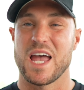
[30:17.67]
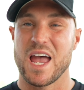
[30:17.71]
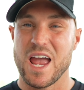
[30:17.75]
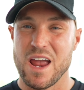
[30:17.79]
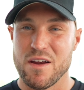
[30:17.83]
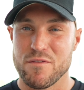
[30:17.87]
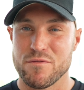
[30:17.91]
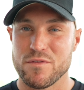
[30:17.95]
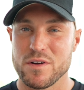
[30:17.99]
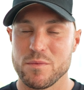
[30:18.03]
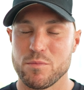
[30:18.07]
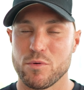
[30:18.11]

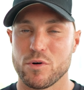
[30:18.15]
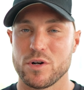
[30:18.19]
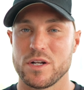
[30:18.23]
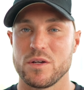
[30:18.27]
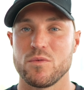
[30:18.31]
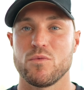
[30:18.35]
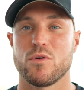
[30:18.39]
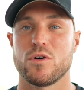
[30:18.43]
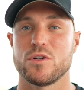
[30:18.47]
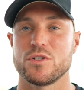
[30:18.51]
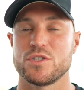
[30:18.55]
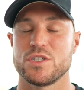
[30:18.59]
Everybody
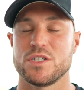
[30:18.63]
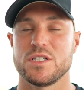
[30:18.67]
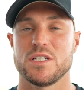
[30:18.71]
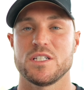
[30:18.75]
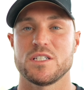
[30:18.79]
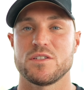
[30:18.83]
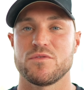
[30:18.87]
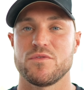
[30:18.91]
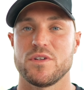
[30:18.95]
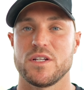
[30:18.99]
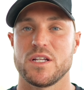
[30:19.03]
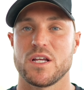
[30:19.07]
watching
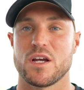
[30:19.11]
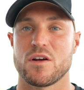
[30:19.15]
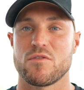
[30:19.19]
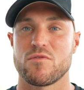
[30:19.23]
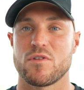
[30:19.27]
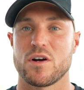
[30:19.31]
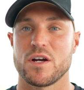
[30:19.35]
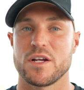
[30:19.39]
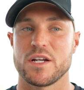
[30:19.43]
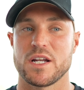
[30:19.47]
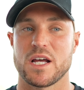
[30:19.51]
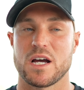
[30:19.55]
this video
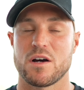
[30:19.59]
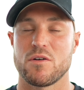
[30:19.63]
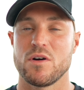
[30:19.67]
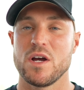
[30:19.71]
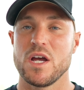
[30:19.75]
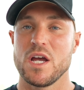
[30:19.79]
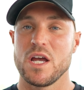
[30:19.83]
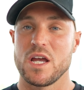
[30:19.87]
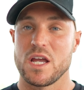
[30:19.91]
right now,